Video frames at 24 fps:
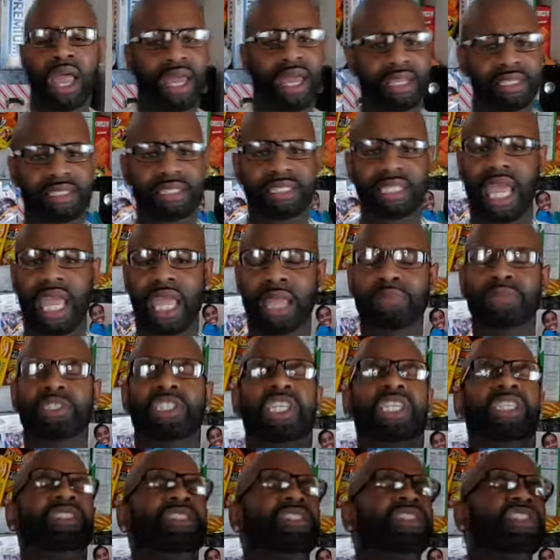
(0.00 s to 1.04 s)
at his name.
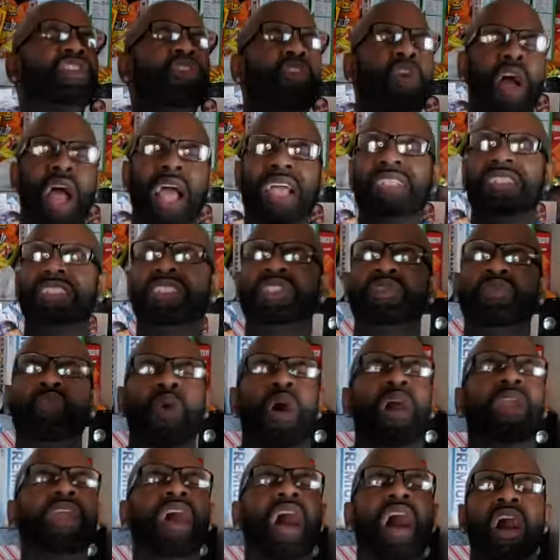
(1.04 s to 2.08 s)
Jesus Christ is
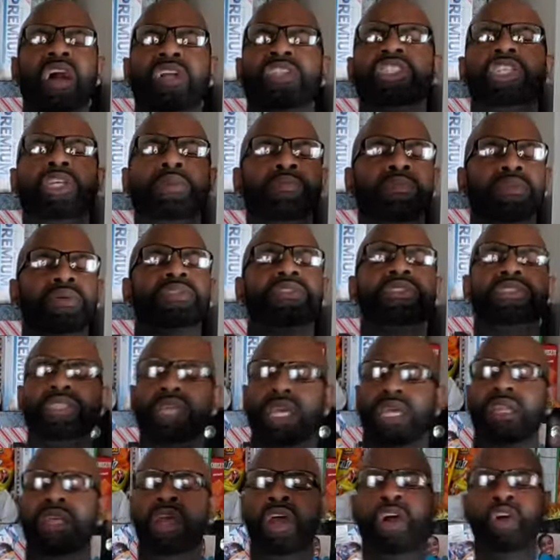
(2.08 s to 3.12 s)

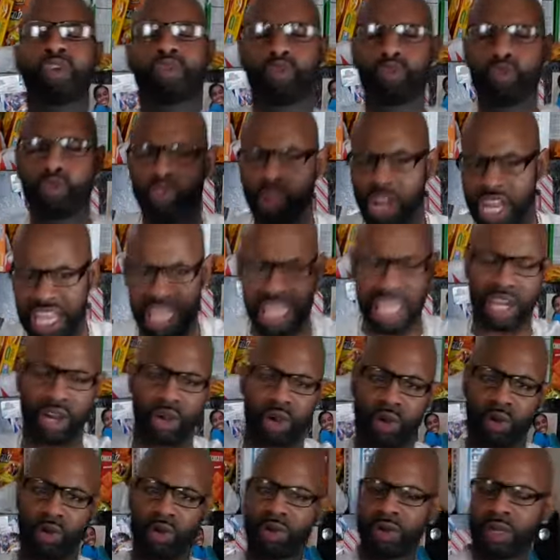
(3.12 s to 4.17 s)
100%
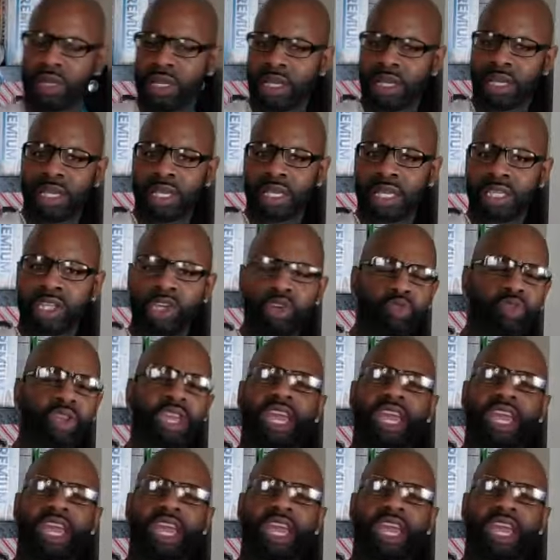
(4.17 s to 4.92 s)
real. You